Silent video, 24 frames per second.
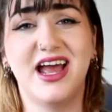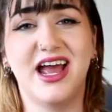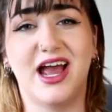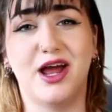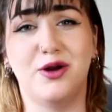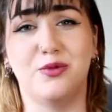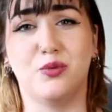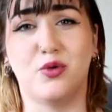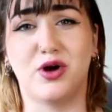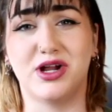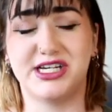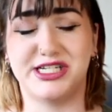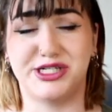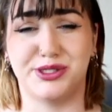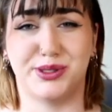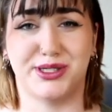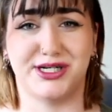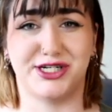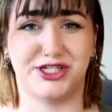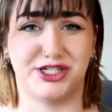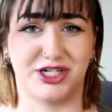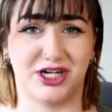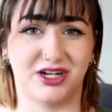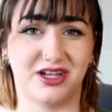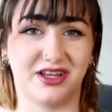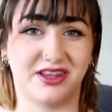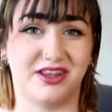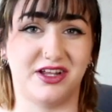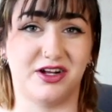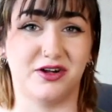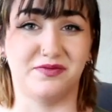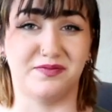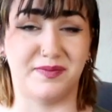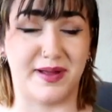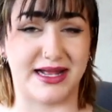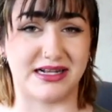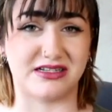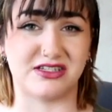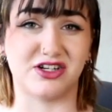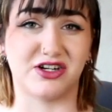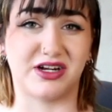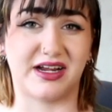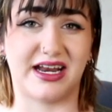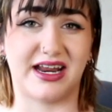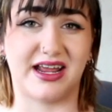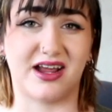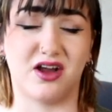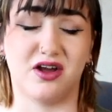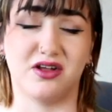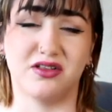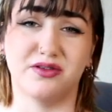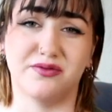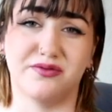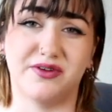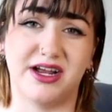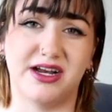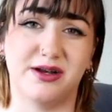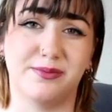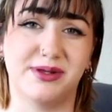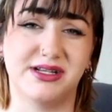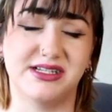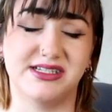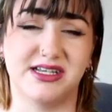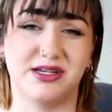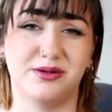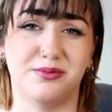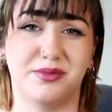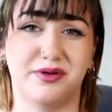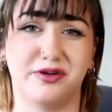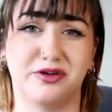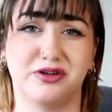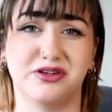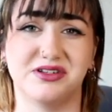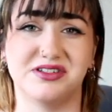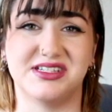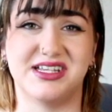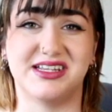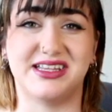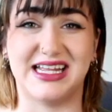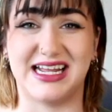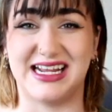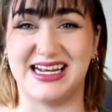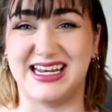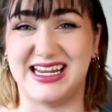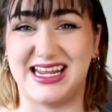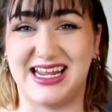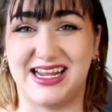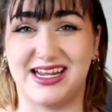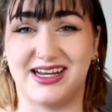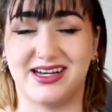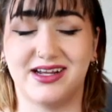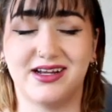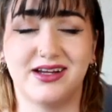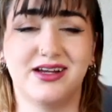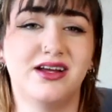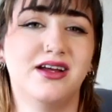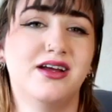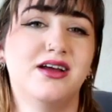and want to ensure that their pets are getting all the vitamins and minerals that they need.